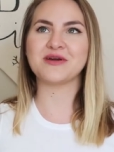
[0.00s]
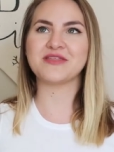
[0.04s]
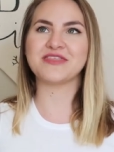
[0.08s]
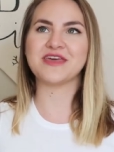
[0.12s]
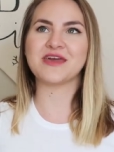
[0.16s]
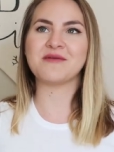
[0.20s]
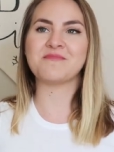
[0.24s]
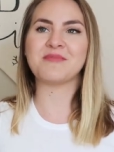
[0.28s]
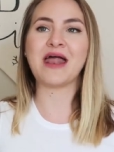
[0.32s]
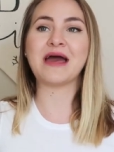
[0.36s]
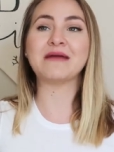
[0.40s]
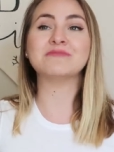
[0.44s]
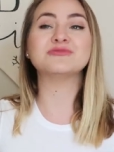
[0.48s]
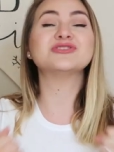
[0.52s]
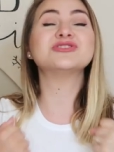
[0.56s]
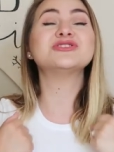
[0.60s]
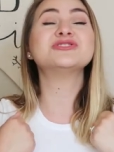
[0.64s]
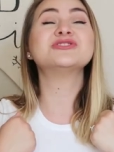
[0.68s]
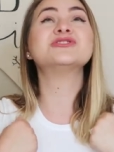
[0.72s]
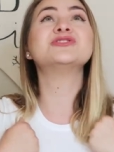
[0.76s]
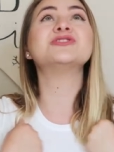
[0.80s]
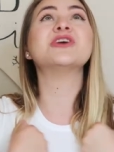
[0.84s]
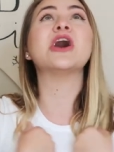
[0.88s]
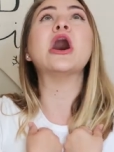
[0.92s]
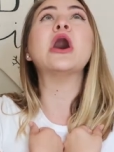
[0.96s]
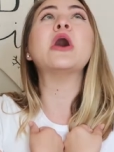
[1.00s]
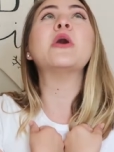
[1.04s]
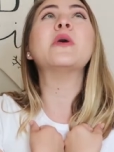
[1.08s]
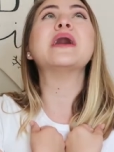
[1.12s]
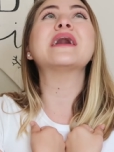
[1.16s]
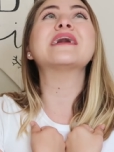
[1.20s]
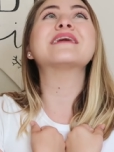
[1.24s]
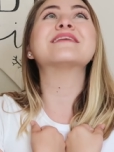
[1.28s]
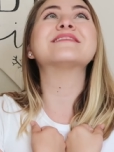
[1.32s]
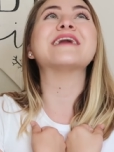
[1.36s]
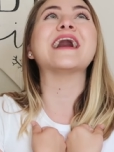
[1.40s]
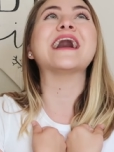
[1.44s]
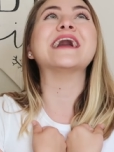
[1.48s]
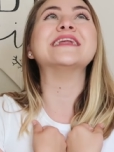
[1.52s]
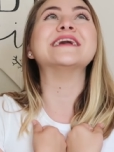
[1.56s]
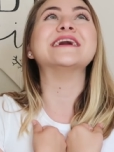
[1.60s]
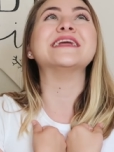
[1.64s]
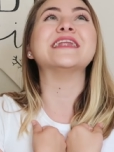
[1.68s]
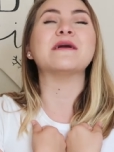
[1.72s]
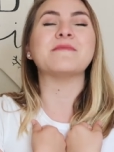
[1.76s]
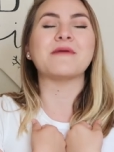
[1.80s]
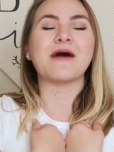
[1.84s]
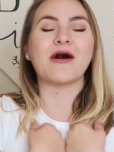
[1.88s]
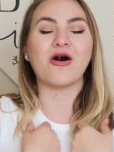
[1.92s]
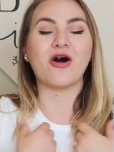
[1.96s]
with it, but I'm just so
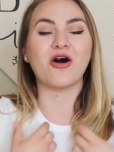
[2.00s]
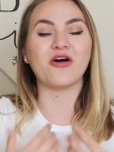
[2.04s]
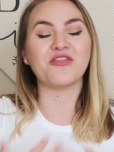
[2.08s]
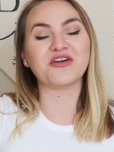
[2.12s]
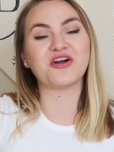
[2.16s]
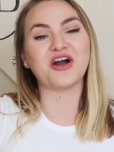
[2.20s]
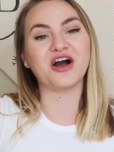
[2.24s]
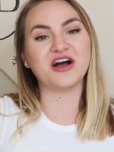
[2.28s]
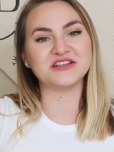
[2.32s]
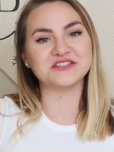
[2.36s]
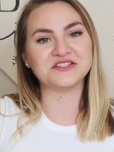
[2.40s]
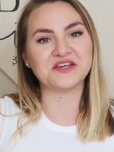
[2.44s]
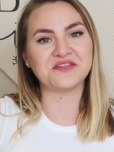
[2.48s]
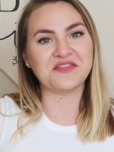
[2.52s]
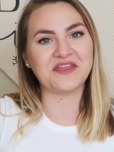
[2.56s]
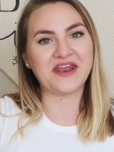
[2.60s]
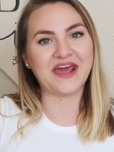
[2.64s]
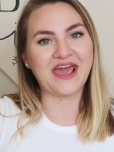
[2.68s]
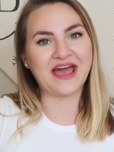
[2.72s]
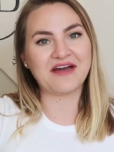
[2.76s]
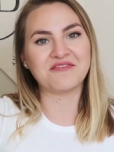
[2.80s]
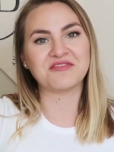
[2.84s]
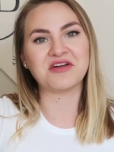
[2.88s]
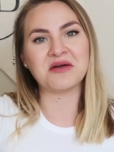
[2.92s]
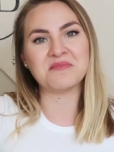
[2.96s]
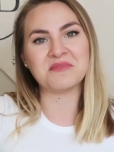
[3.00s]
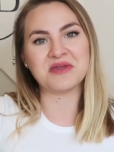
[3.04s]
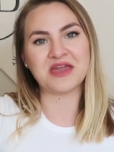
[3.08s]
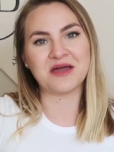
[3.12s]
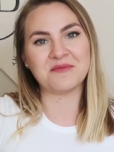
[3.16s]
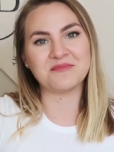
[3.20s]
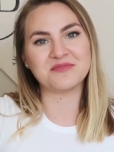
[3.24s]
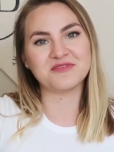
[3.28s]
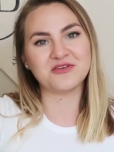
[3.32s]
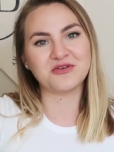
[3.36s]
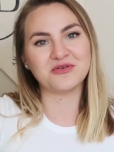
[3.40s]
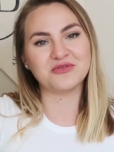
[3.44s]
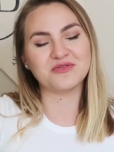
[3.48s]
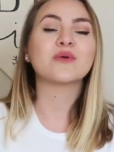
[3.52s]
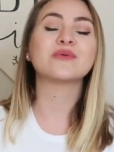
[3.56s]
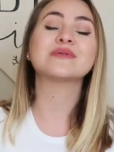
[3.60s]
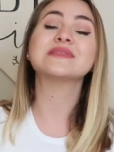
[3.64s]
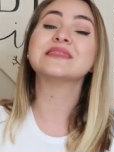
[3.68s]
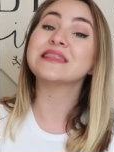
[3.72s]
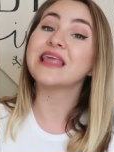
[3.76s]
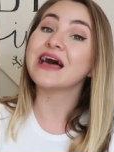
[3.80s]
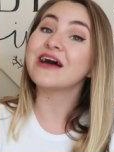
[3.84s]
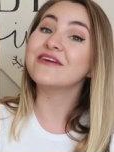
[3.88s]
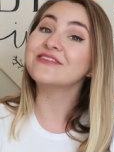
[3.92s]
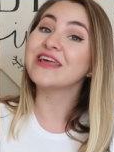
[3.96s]
excited about all the content that I have coming up soon, so I
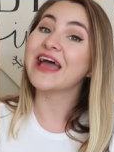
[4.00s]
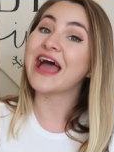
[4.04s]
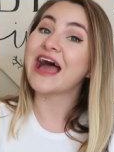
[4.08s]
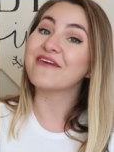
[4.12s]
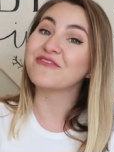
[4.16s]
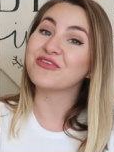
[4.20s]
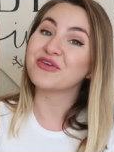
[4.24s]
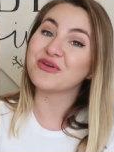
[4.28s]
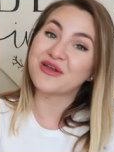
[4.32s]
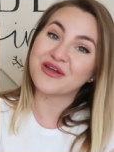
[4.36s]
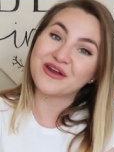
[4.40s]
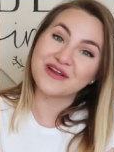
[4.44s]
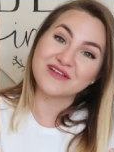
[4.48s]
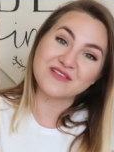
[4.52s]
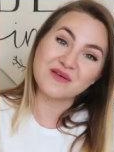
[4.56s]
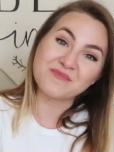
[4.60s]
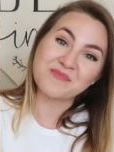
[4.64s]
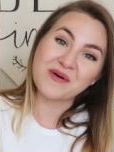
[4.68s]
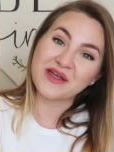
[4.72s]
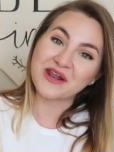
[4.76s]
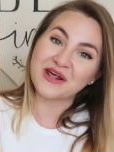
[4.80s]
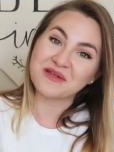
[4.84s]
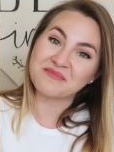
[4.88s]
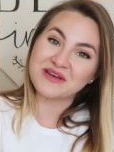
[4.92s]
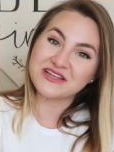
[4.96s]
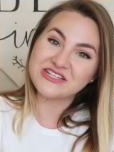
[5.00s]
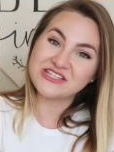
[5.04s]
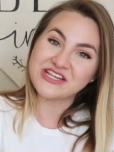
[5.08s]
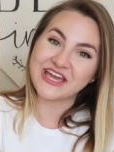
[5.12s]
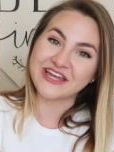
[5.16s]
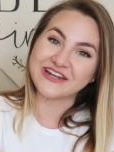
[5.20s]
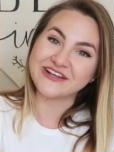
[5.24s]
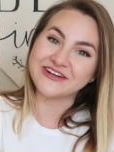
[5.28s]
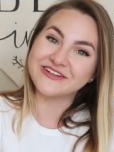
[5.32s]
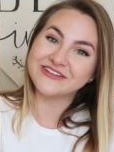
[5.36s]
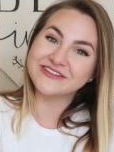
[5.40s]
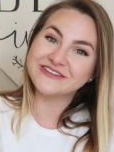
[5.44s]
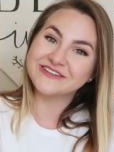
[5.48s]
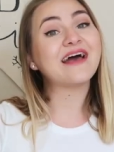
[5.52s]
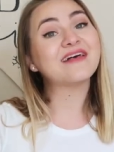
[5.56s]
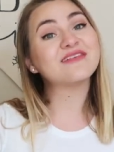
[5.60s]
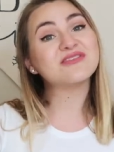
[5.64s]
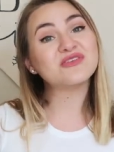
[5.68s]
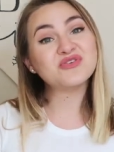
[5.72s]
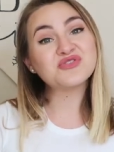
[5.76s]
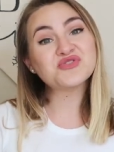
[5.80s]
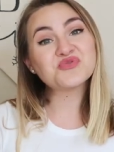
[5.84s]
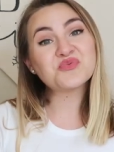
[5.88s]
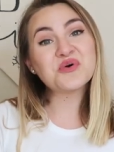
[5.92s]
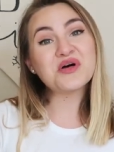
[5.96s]
would love to have you here as a bud on my channel.
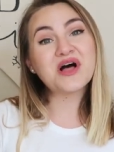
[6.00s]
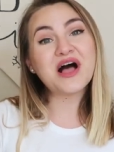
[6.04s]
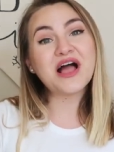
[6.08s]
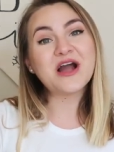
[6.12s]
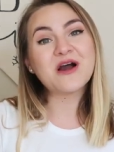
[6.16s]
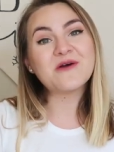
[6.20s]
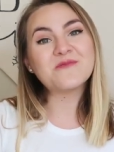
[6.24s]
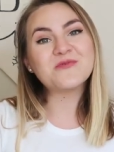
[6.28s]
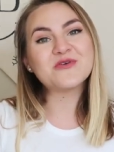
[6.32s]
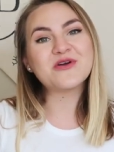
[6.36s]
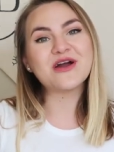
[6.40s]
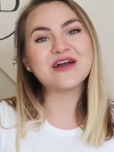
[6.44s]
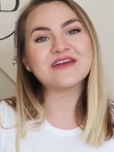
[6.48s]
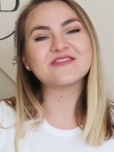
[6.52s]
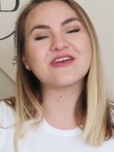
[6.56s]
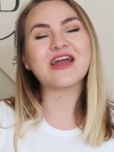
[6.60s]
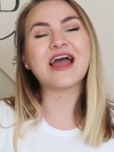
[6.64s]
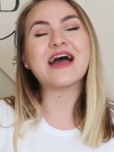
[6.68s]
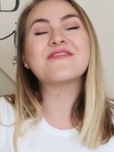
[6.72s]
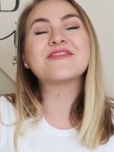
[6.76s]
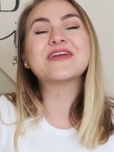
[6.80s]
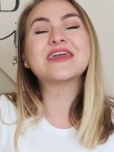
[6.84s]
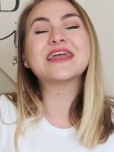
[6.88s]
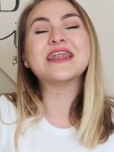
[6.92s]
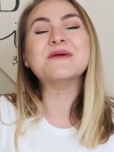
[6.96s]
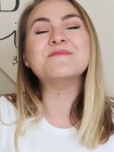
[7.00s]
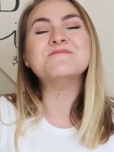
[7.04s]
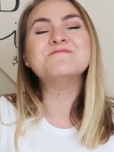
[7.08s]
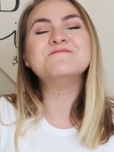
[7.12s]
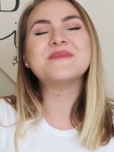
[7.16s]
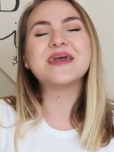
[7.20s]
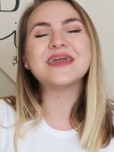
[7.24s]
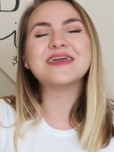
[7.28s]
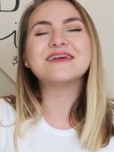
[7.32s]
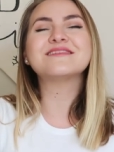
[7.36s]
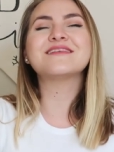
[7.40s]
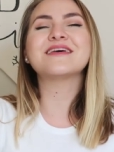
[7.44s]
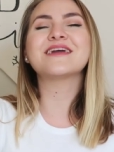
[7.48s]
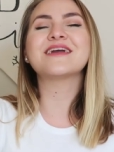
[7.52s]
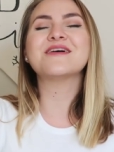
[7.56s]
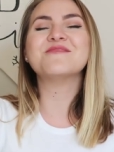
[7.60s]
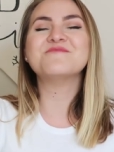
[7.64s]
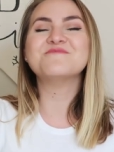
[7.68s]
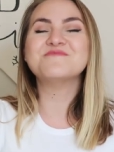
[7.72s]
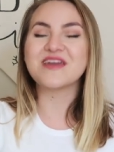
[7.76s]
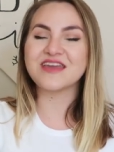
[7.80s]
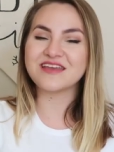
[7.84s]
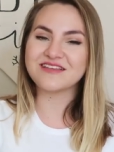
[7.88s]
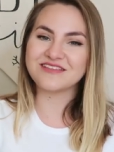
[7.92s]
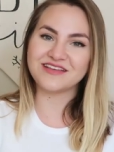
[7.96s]
As usual, I hope you guys are having an amazing,
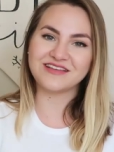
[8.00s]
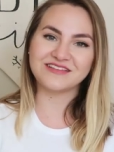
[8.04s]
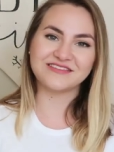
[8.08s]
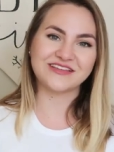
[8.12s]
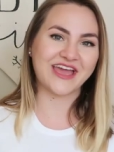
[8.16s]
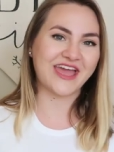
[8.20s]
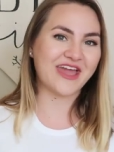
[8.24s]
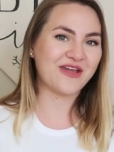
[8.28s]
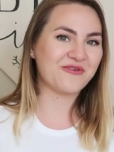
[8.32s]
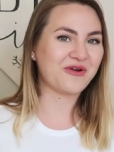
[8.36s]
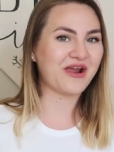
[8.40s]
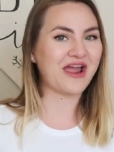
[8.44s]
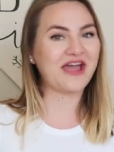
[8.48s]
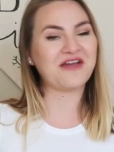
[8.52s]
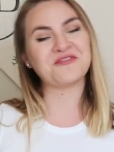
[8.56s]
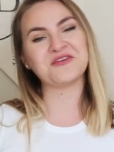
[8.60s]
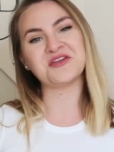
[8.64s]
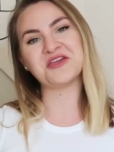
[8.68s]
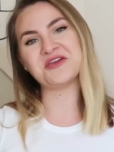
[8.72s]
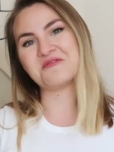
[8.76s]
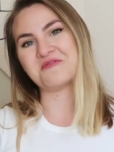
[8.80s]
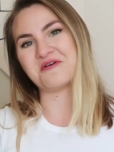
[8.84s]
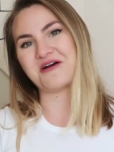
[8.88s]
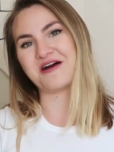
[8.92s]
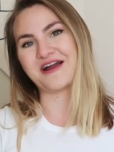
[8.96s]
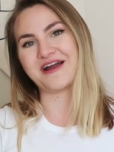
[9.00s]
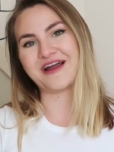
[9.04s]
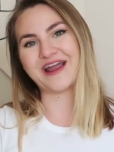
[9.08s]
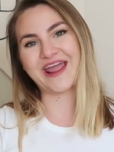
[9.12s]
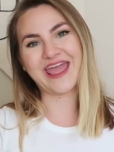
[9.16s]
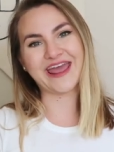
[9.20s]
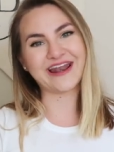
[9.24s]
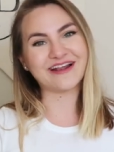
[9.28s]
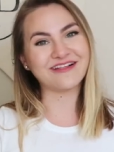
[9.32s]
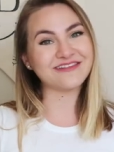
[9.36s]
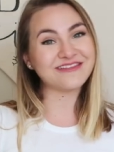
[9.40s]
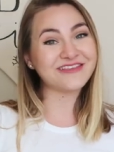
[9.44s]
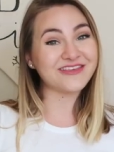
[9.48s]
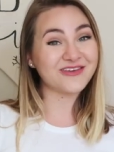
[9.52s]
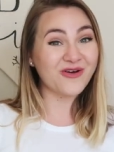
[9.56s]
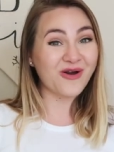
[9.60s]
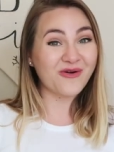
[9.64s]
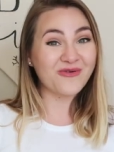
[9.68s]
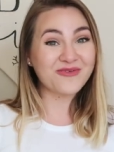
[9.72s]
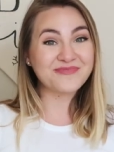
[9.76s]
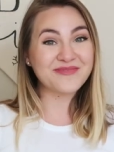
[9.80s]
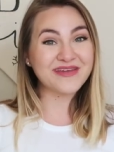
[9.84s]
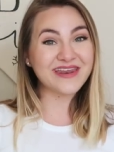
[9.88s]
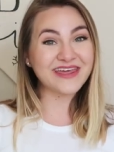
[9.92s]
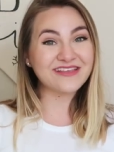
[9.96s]
amazing day wherever you are, and I'll see you
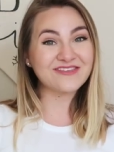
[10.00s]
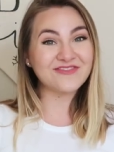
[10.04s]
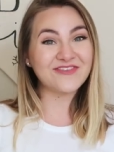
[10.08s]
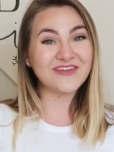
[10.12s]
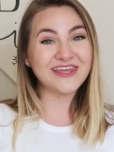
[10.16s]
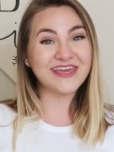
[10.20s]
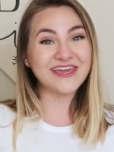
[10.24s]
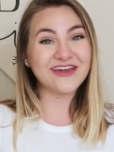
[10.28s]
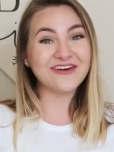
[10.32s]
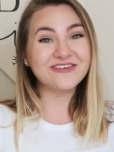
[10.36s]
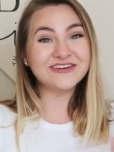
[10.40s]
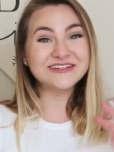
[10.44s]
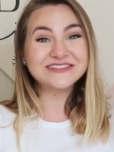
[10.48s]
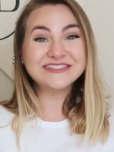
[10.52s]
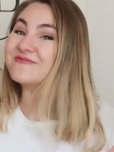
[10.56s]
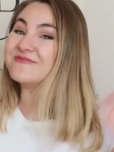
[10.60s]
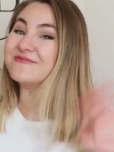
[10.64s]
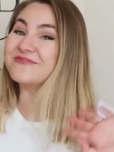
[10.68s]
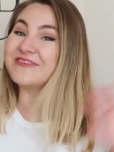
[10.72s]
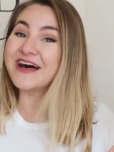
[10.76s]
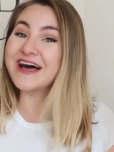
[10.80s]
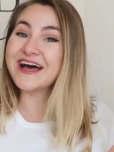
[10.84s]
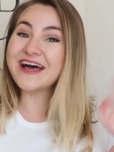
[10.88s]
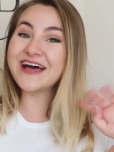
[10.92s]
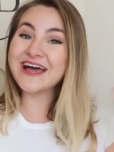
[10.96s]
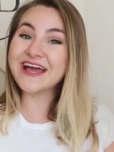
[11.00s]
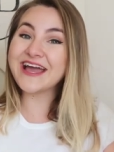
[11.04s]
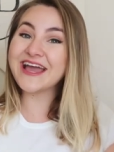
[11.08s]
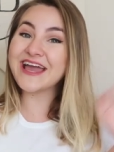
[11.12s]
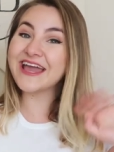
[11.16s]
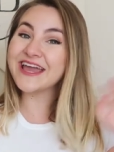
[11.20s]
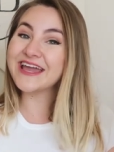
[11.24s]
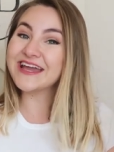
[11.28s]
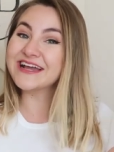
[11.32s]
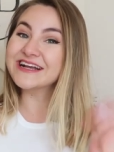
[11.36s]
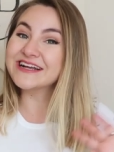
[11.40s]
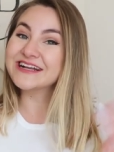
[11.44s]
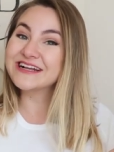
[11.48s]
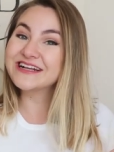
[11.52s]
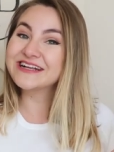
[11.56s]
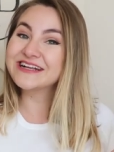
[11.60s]
all with my next video. Bye!